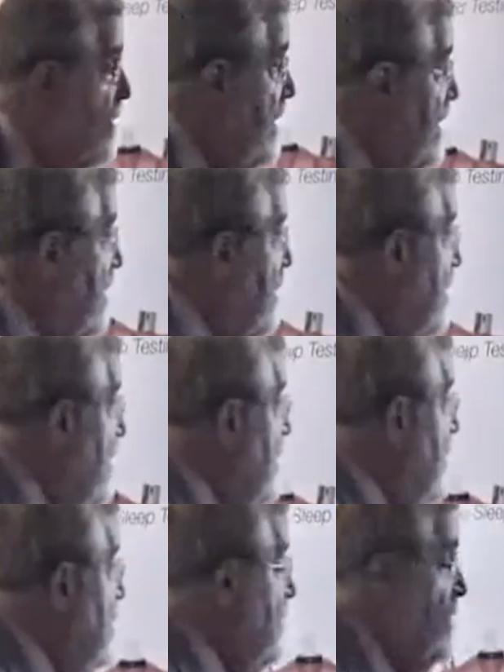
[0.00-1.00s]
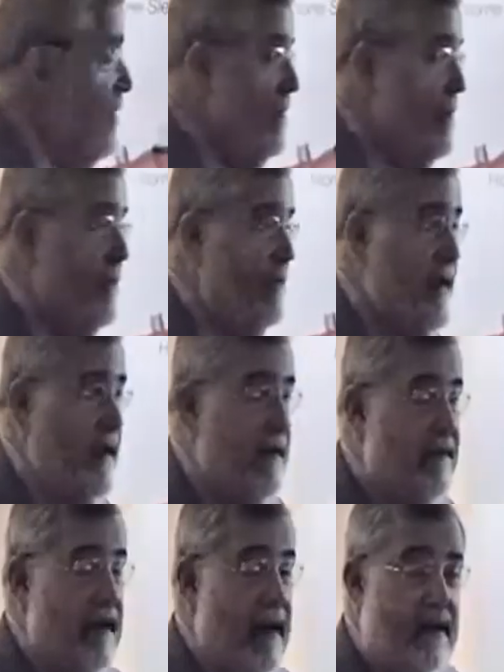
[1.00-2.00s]
Yeah. So bring
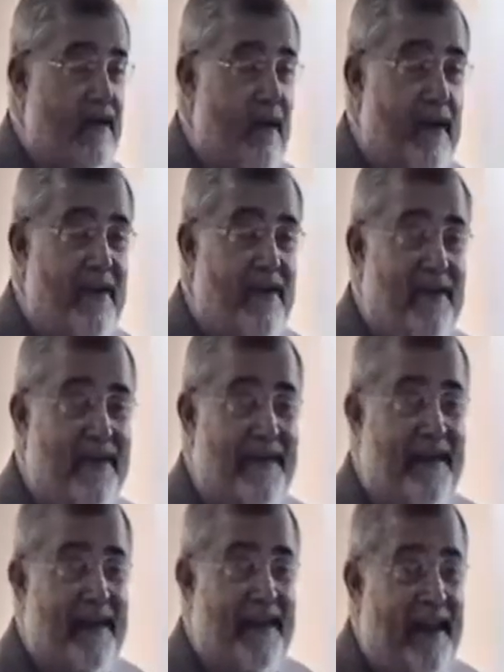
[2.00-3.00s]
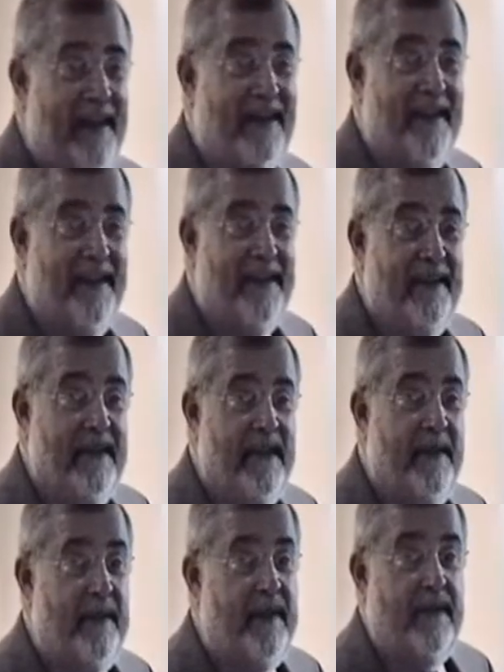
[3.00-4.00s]
it. Got a 20-year-old study? I'll take it.
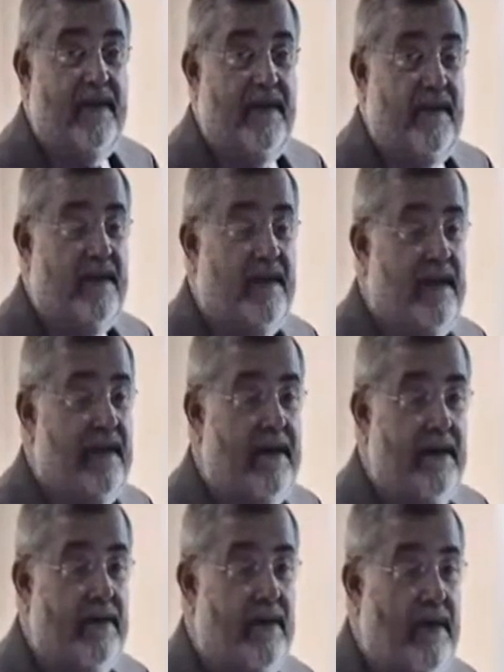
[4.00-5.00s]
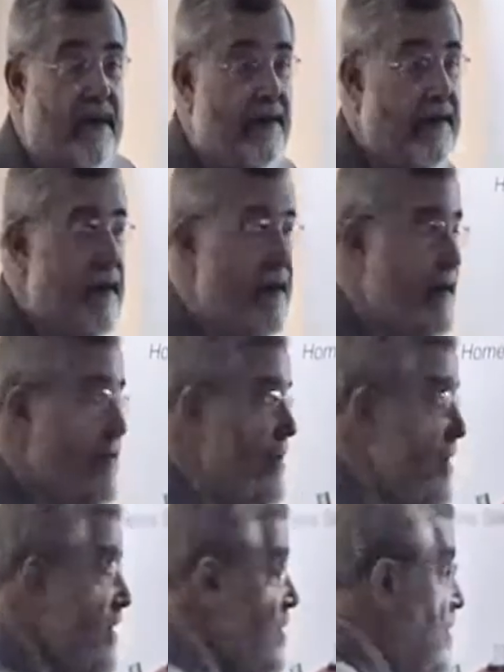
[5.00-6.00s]
I mean, it's just because we know the
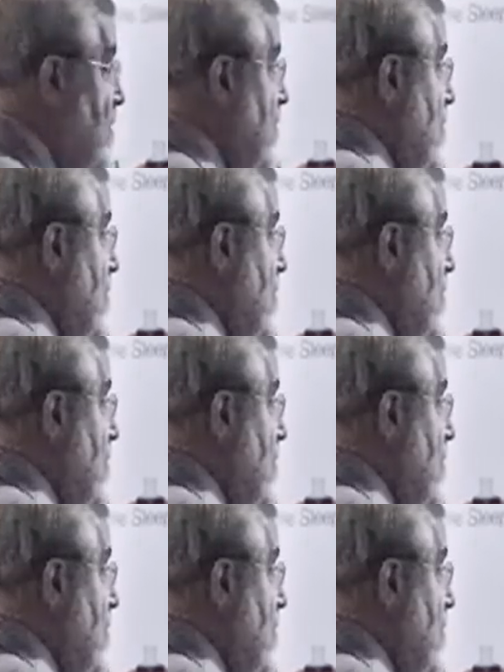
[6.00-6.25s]
condition doesn't go